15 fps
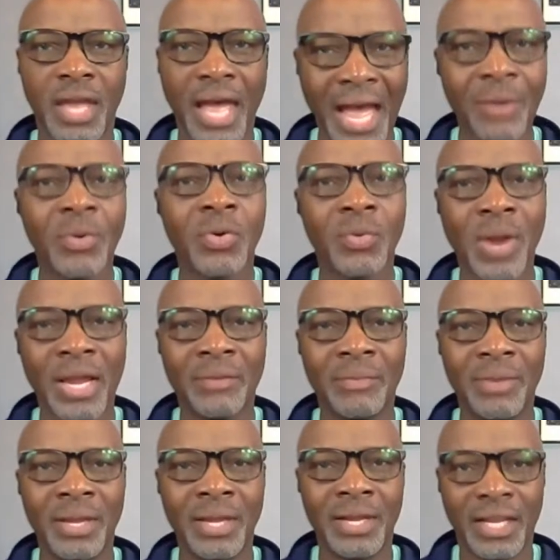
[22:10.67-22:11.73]
I would
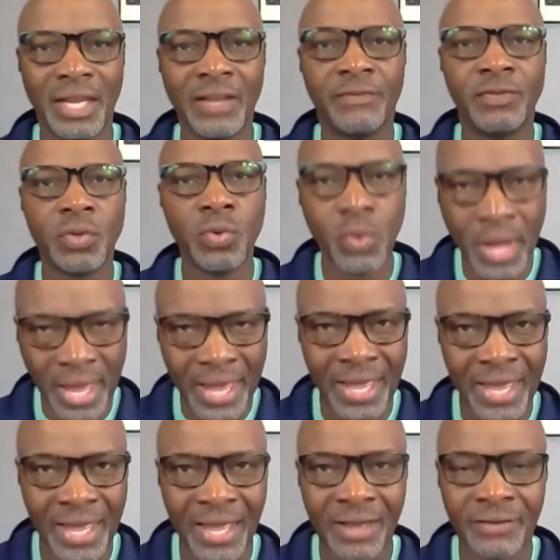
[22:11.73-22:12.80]
recommend if you
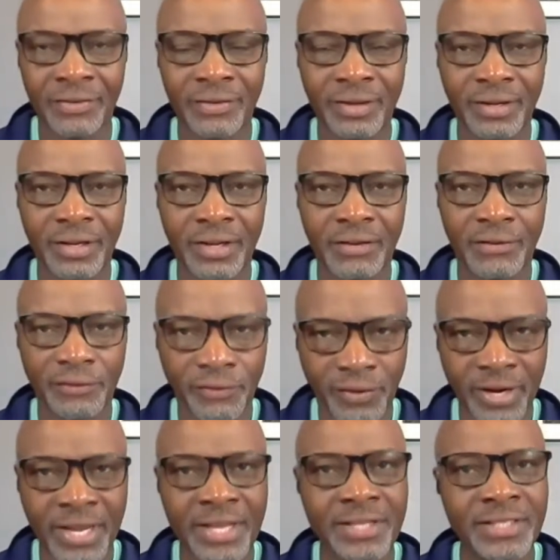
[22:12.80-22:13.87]
have
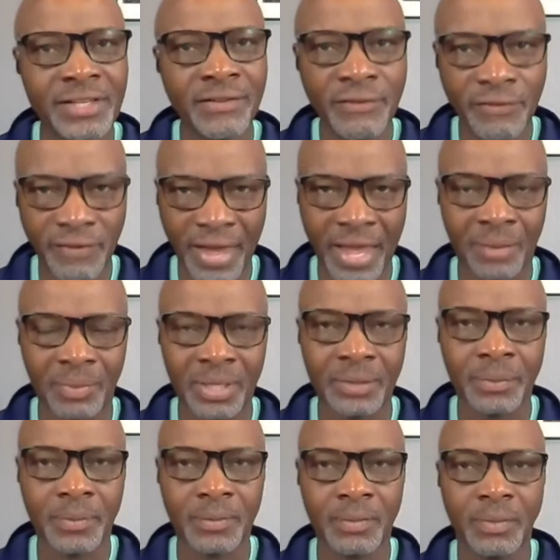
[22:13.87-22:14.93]
friends and family
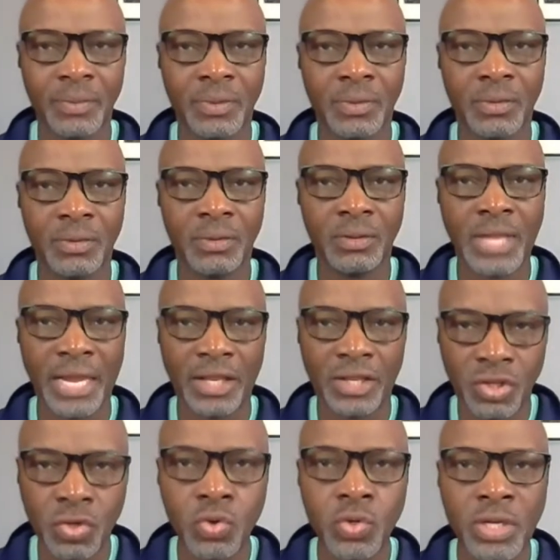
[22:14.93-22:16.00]
that
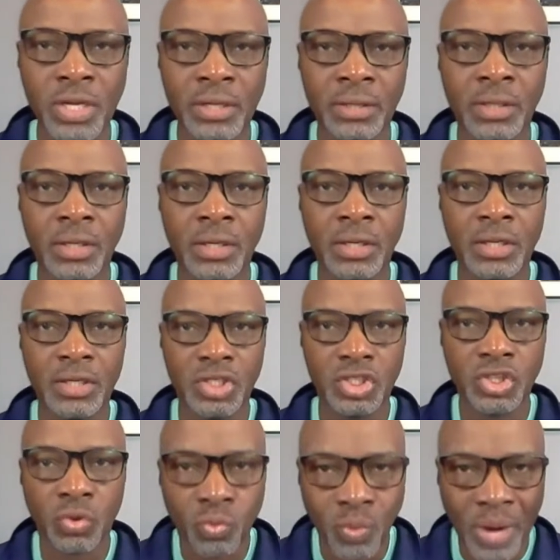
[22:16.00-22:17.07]
you can
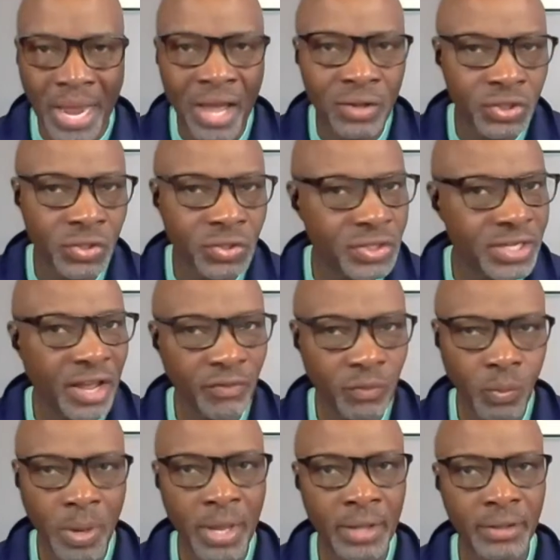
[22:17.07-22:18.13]
surround yourself
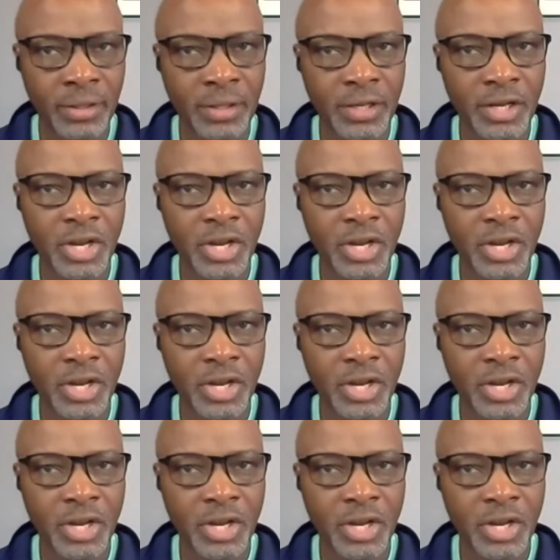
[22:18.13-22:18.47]
with,